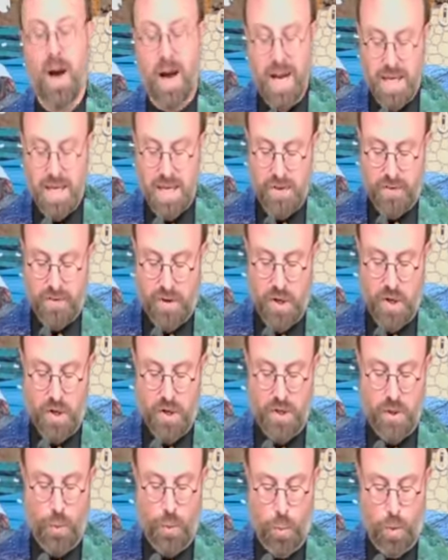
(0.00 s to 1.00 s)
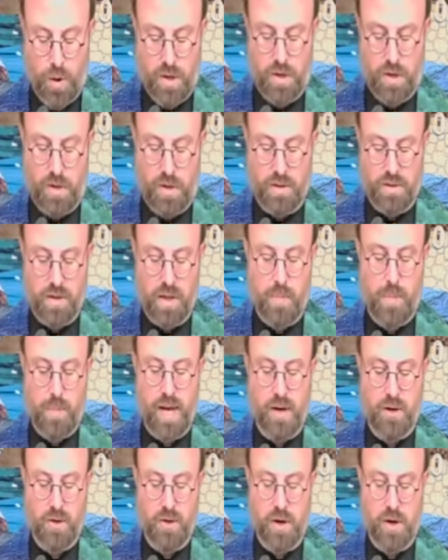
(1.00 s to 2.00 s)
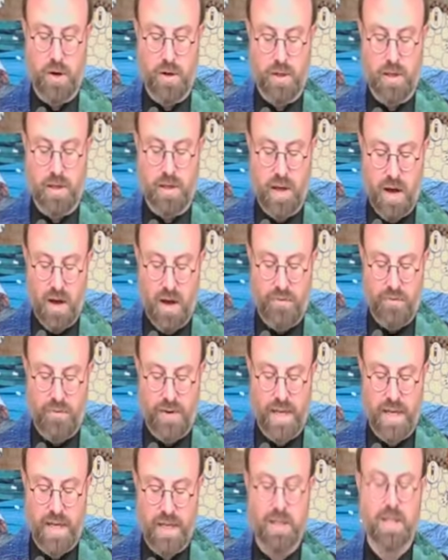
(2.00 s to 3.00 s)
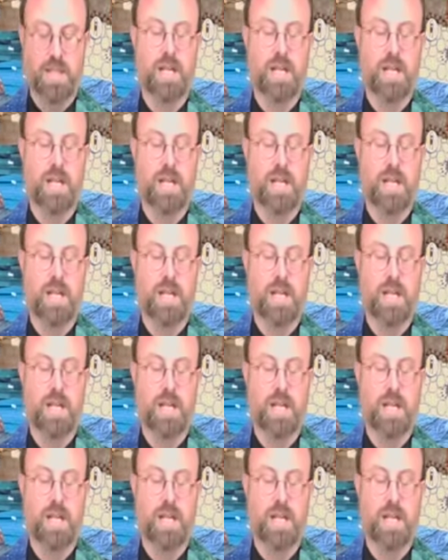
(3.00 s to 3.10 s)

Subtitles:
never heard a word about God laughing,